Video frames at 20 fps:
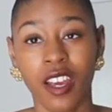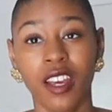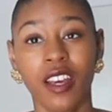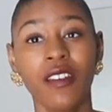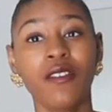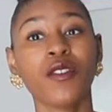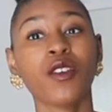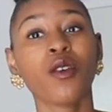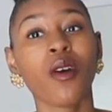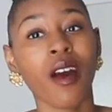
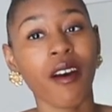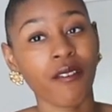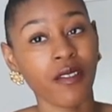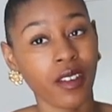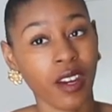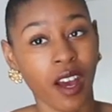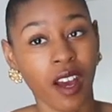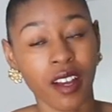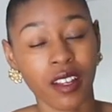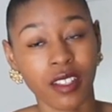If you
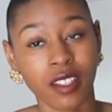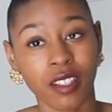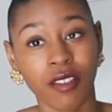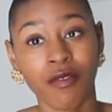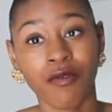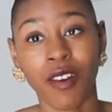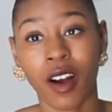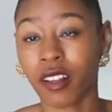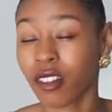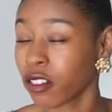have not
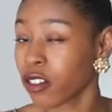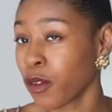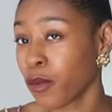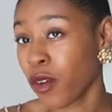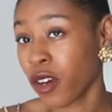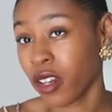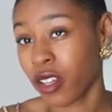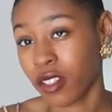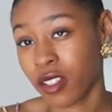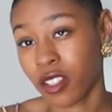followed them
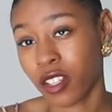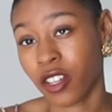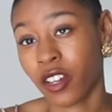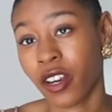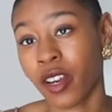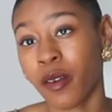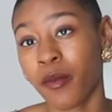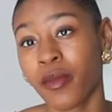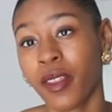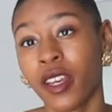on
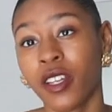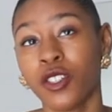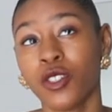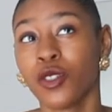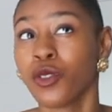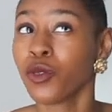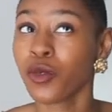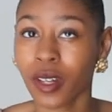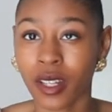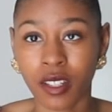Instagram, they
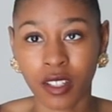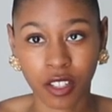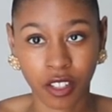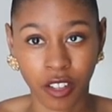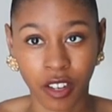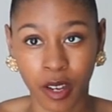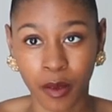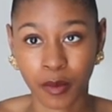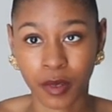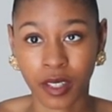do
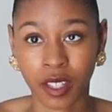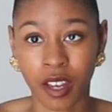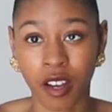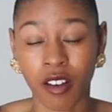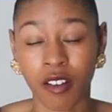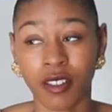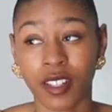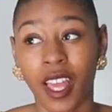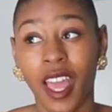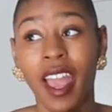Instagram
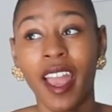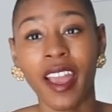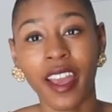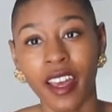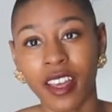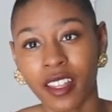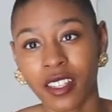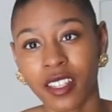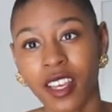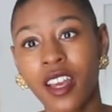sales,
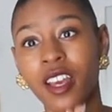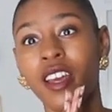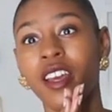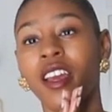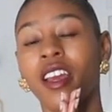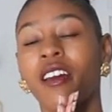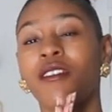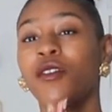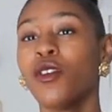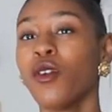and
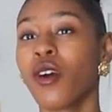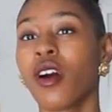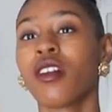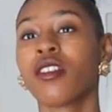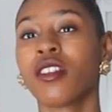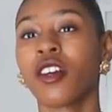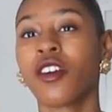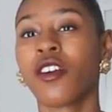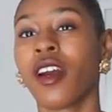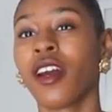if you are
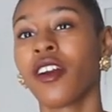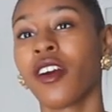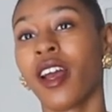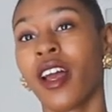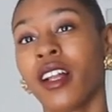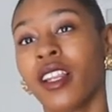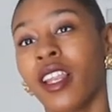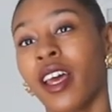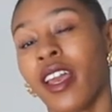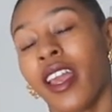in the greater
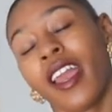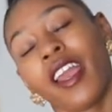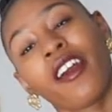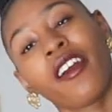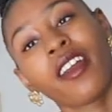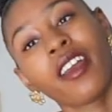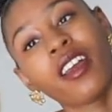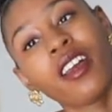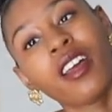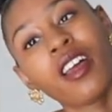LA
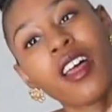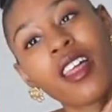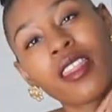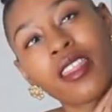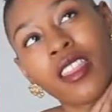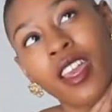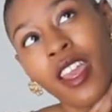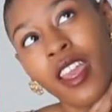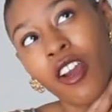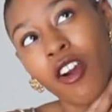area,
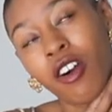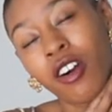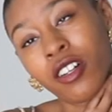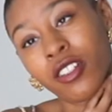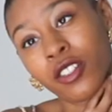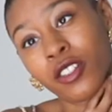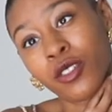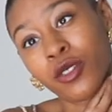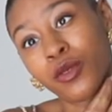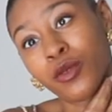they
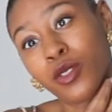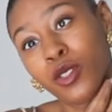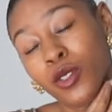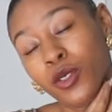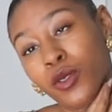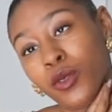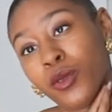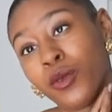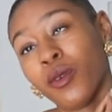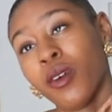also
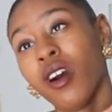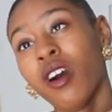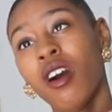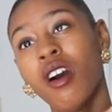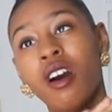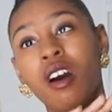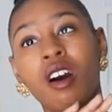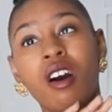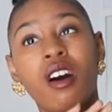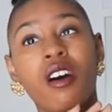do
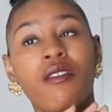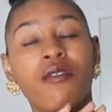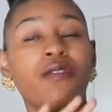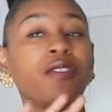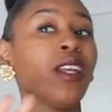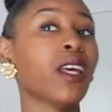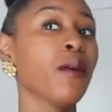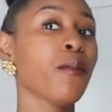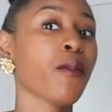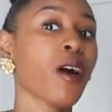
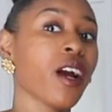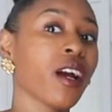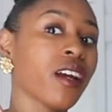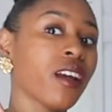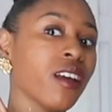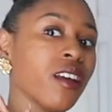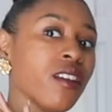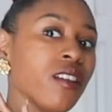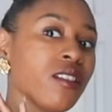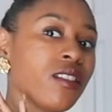flea
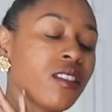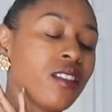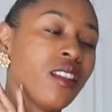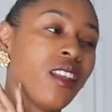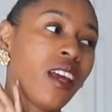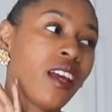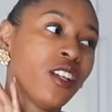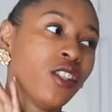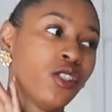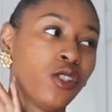markets,
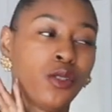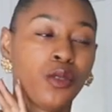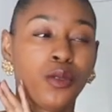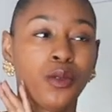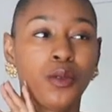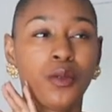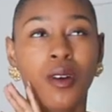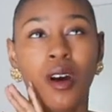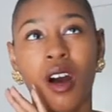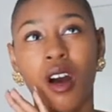they
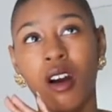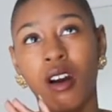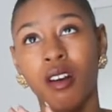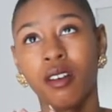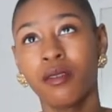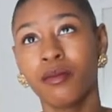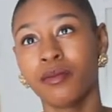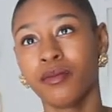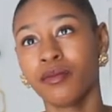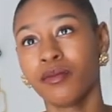do
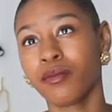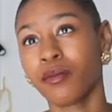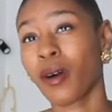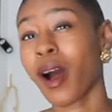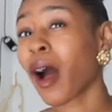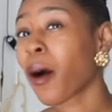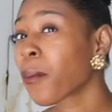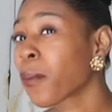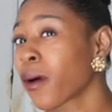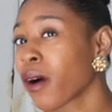
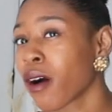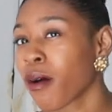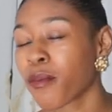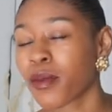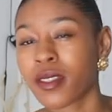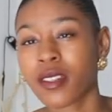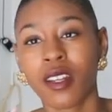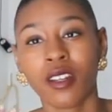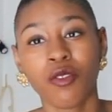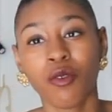
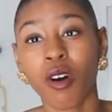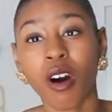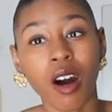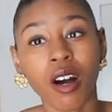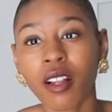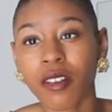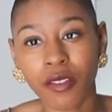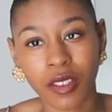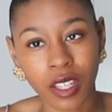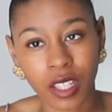pop-ups, they do
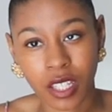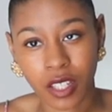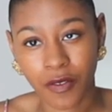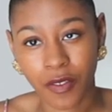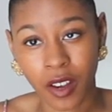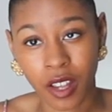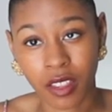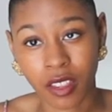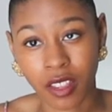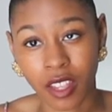all of these
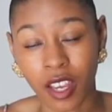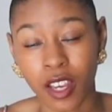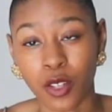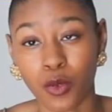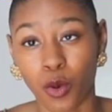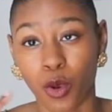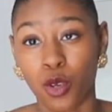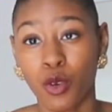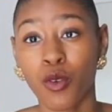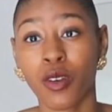fun
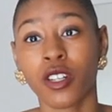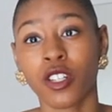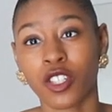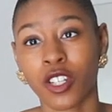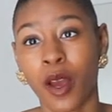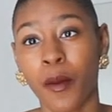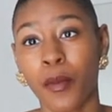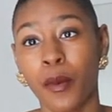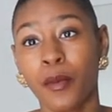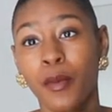things where you can
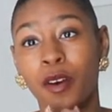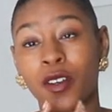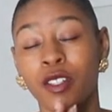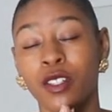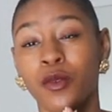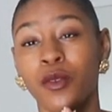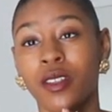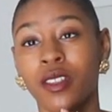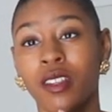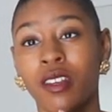shop in
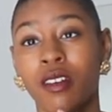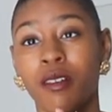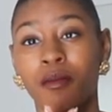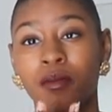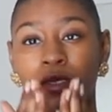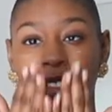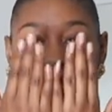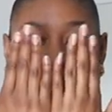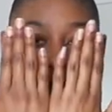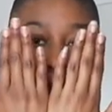person with
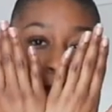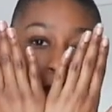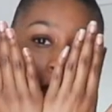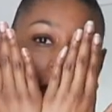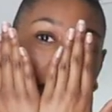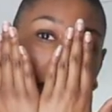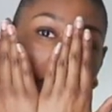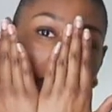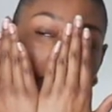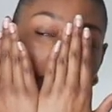them. Just put
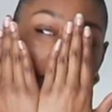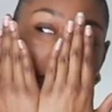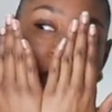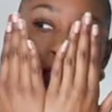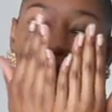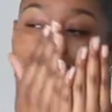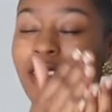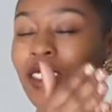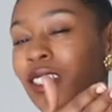your mask on.